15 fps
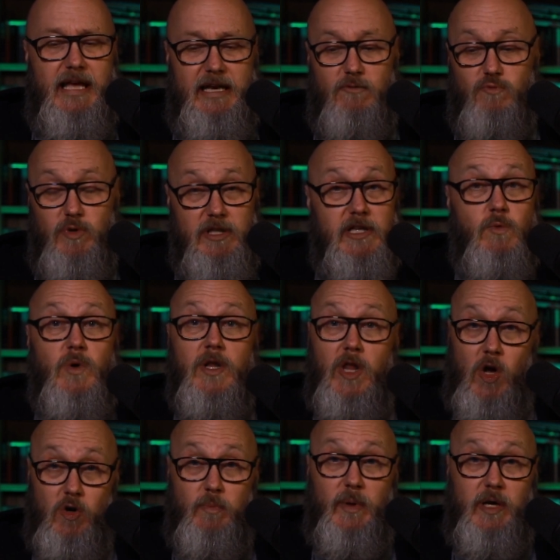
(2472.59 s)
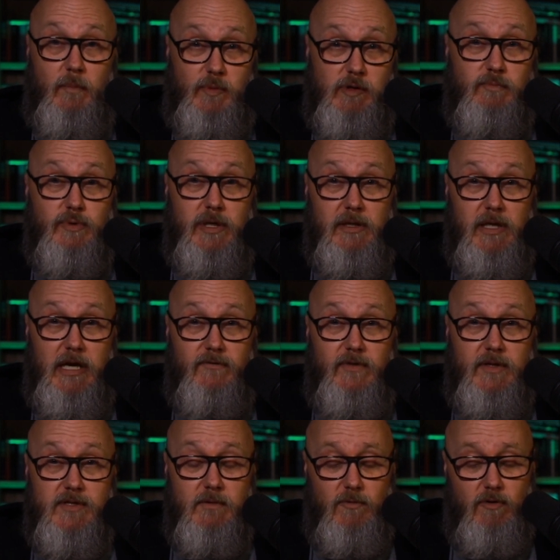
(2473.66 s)
and it really will open up your prayer life
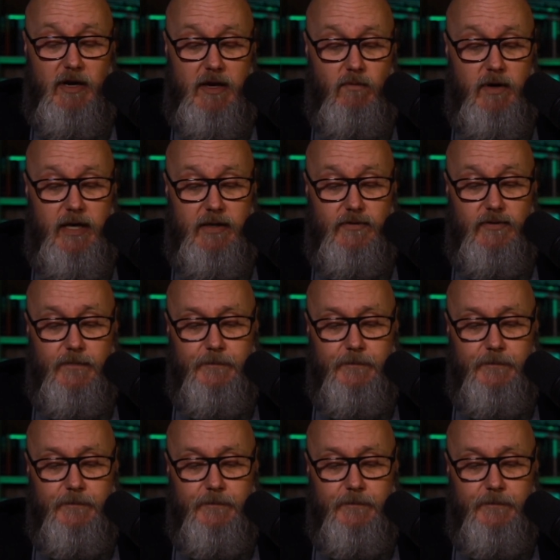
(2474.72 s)
in some great ways.